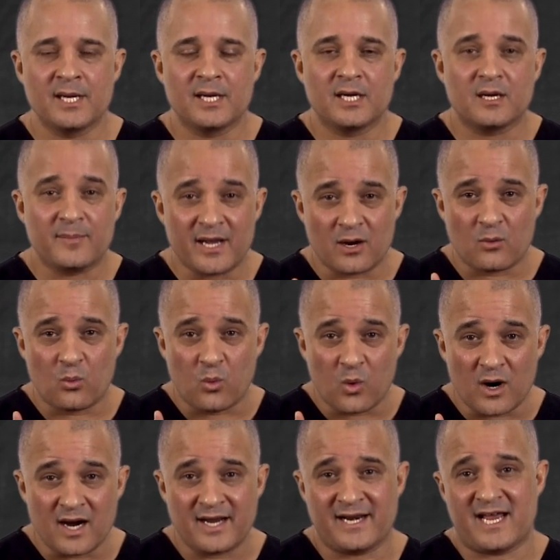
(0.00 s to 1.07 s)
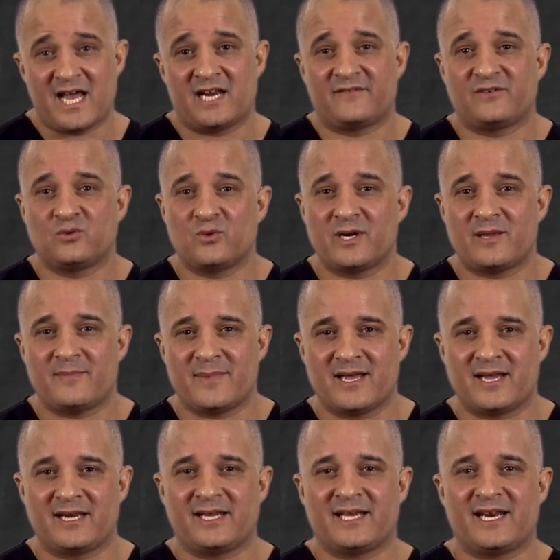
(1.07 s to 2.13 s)
About 1 out of 20
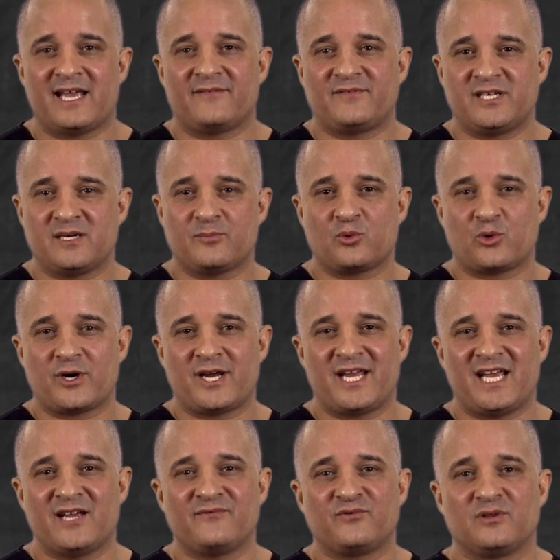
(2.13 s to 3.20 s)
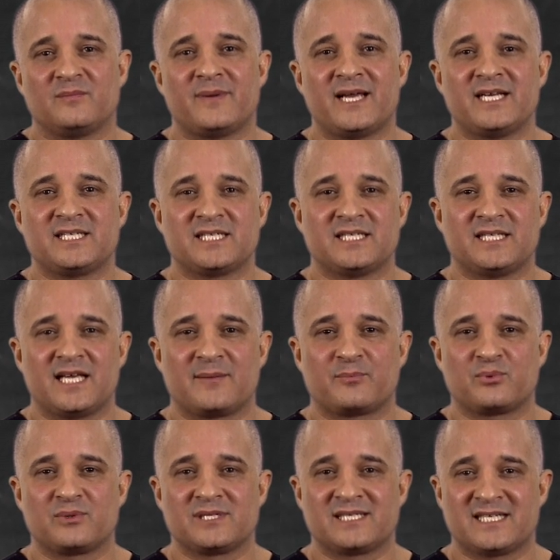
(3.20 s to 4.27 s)
men can have temporary inflammation that
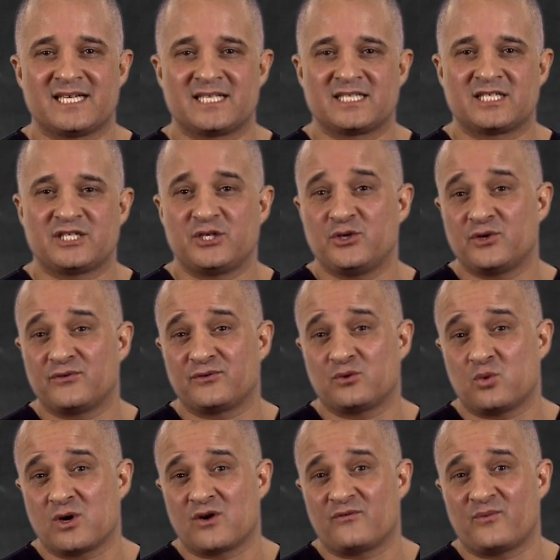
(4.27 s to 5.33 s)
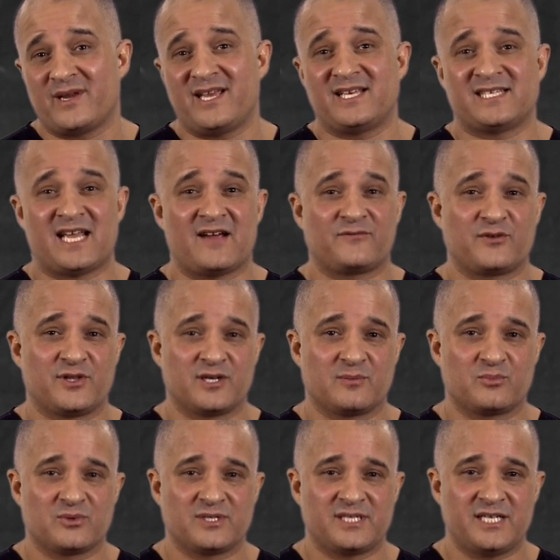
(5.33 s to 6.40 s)
presents 2 to 12 weeks after their
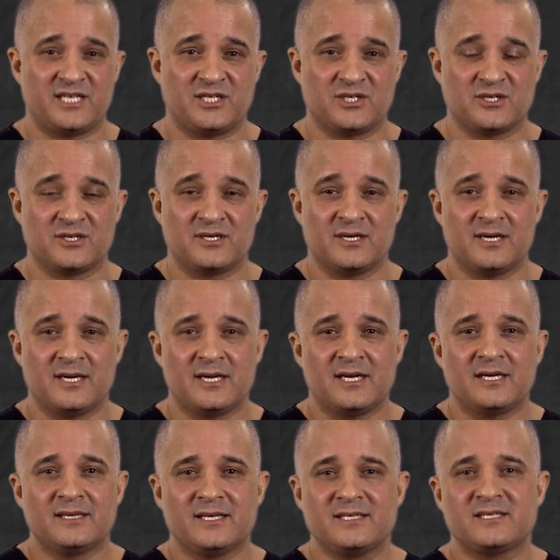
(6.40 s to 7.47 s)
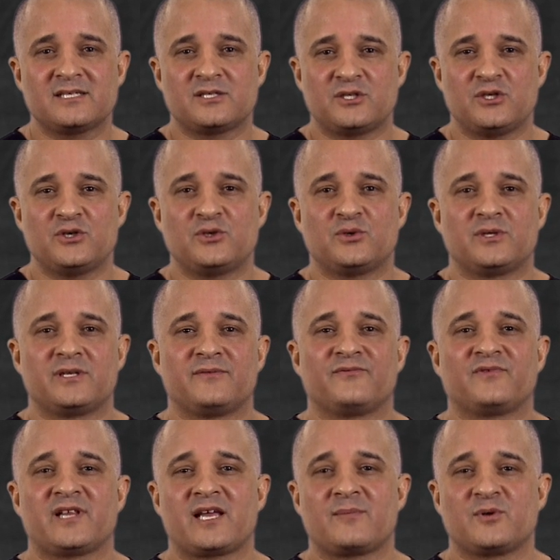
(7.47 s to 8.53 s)
procedure. This is due to an
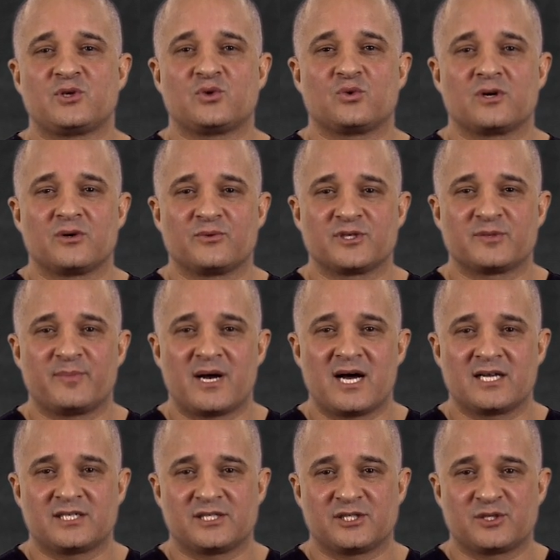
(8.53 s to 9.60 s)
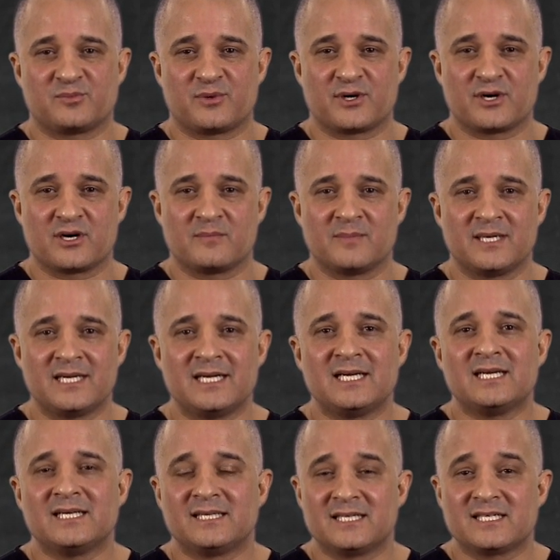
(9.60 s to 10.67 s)
inflammatory response to sperm.
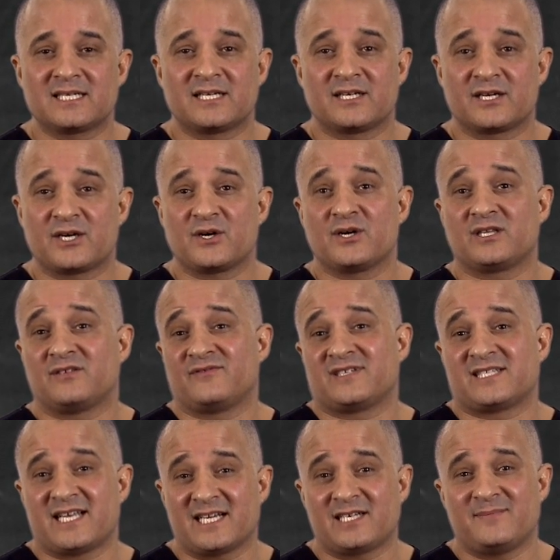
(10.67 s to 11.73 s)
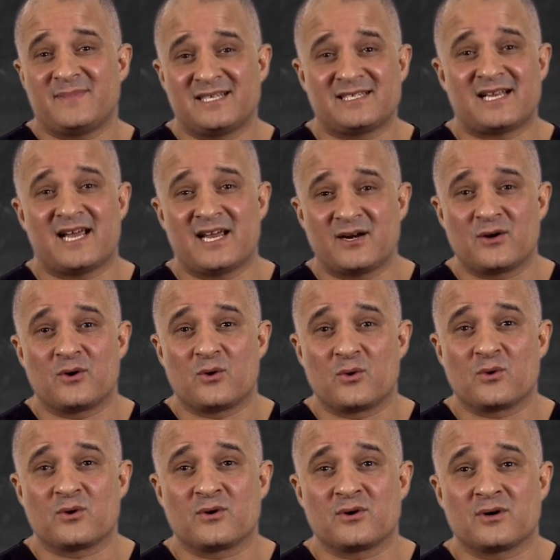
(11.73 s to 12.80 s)
This can occur at the vasectomy site
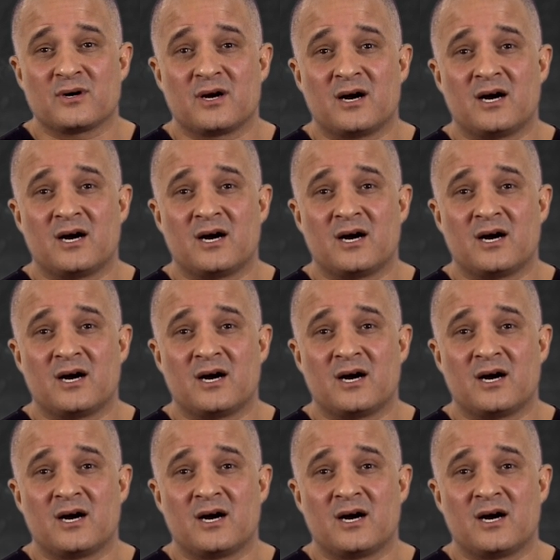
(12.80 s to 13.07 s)
or